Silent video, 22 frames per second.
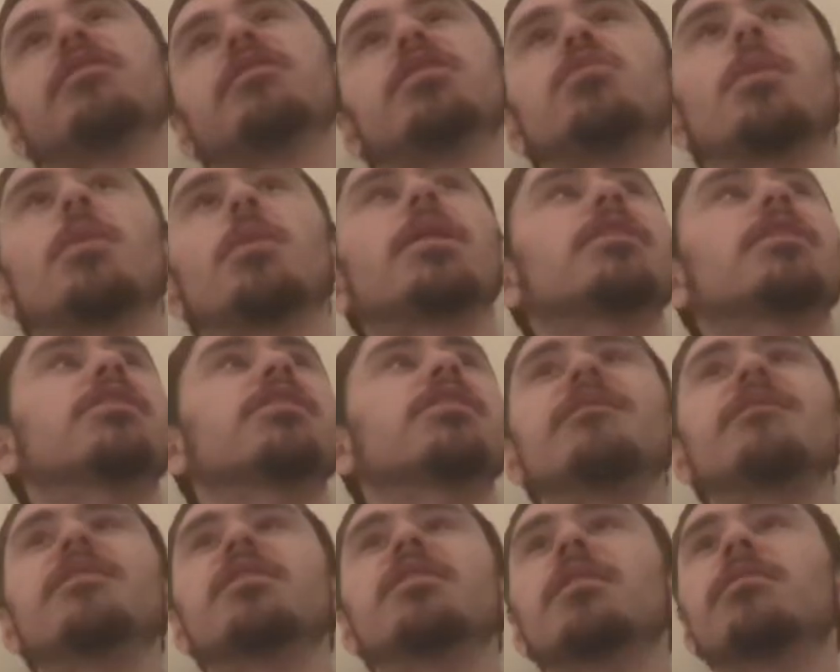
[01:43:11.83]
them or something.
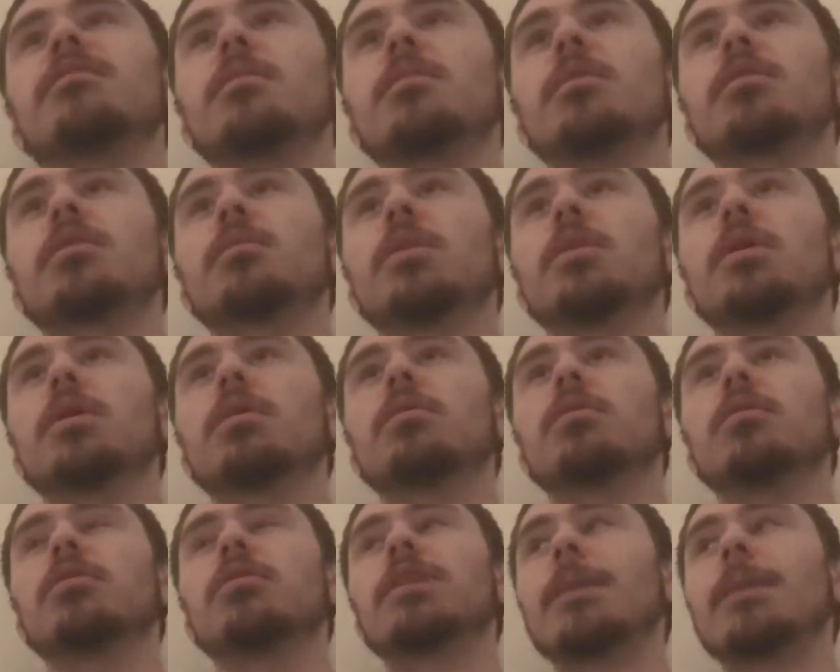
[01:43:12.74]
These adapters,
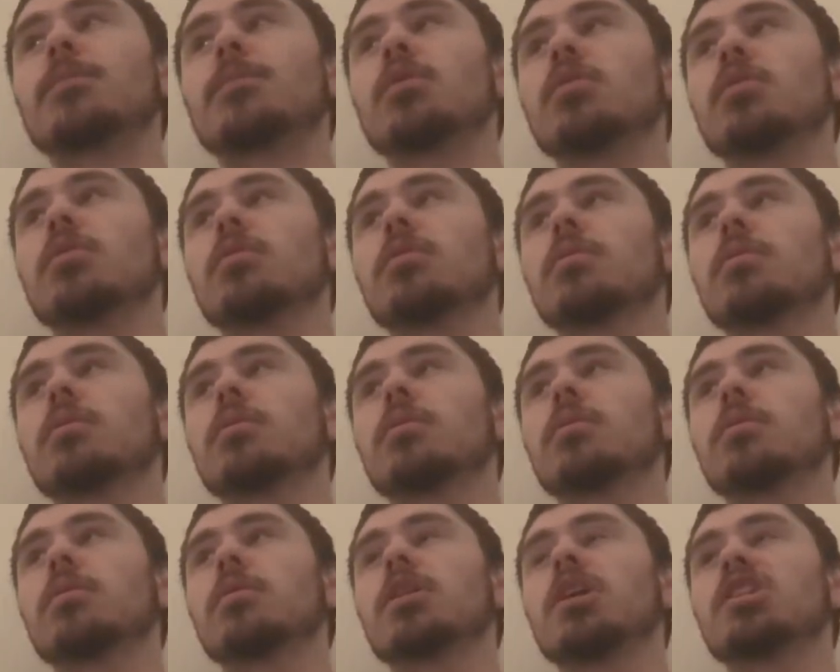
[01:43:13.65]
and she bought a few
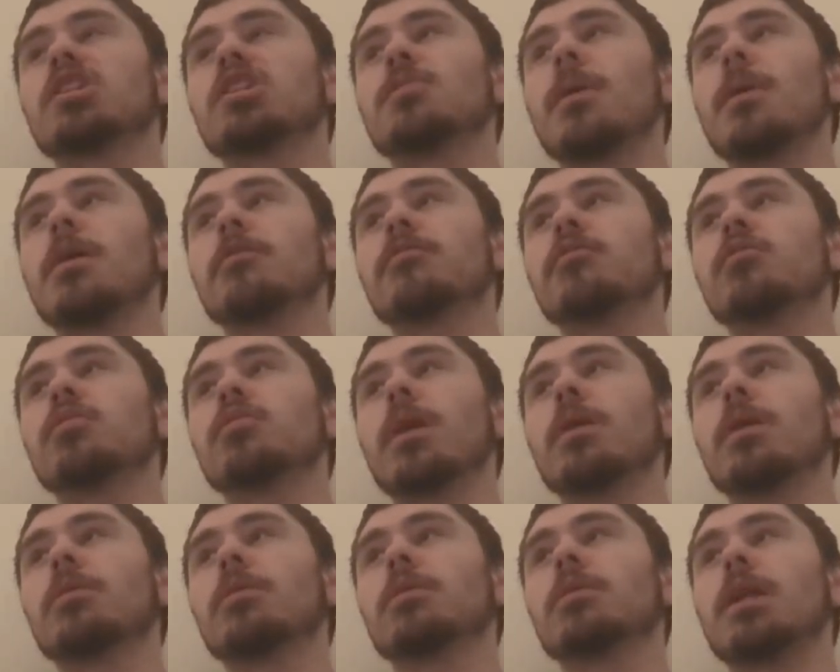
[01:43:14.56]
that let you
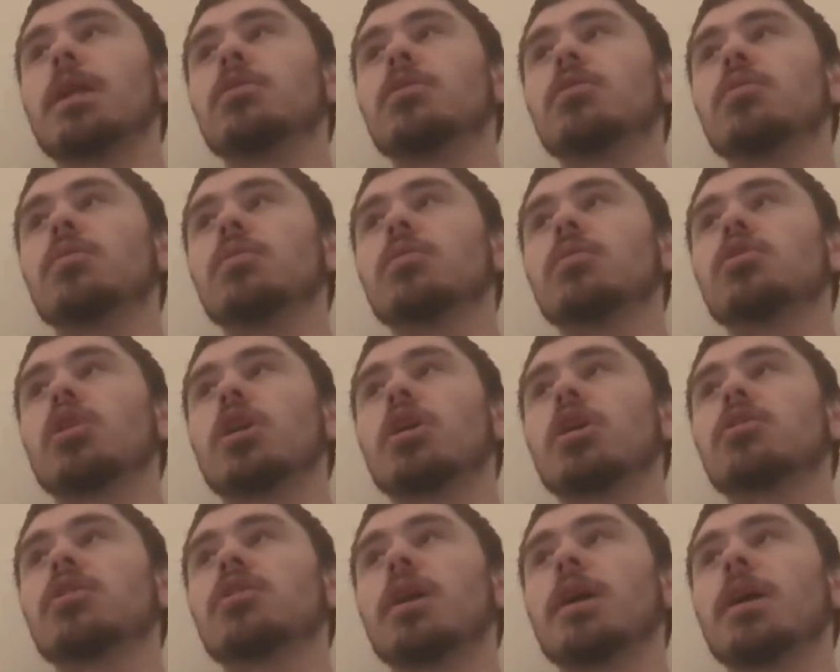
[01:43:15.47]
charge and
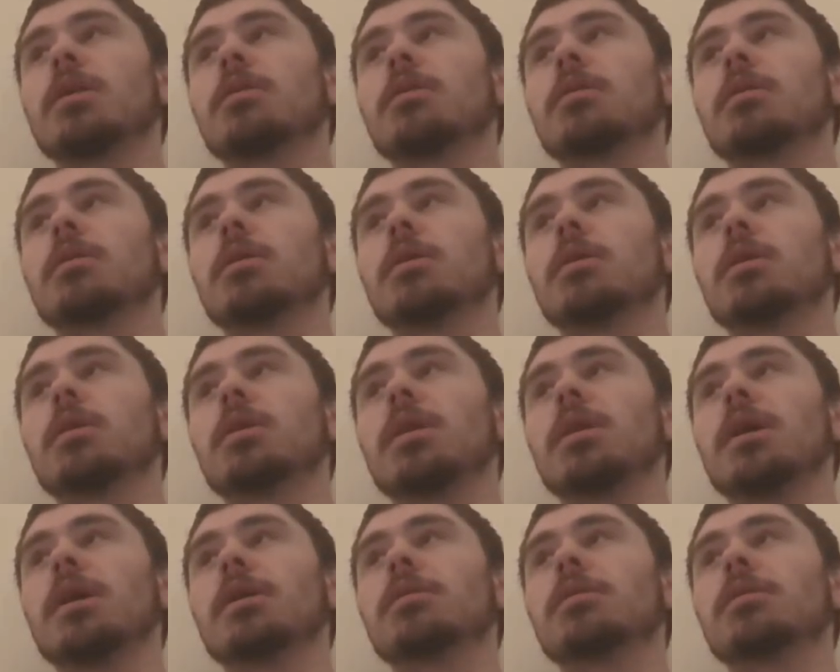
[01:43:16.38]
connect and all that stuff.